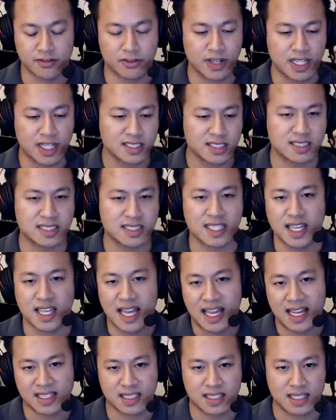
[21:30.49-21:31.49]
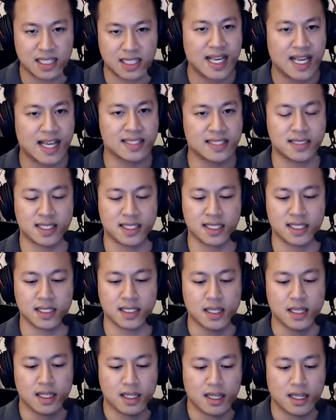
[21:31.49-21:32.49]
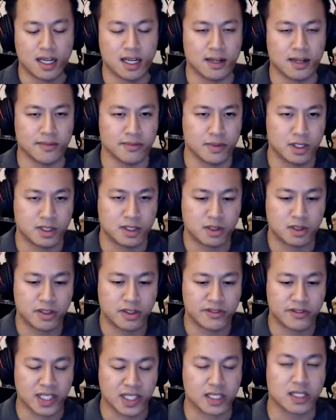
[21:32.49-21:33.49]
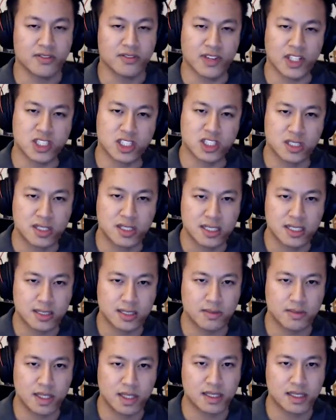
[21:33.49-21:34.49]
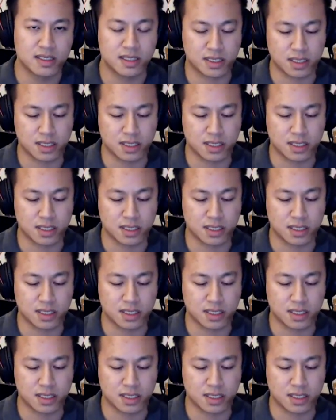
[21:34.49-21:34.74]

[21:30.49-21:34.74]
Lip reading: phrases like add class and to sort of like conventionalize some things.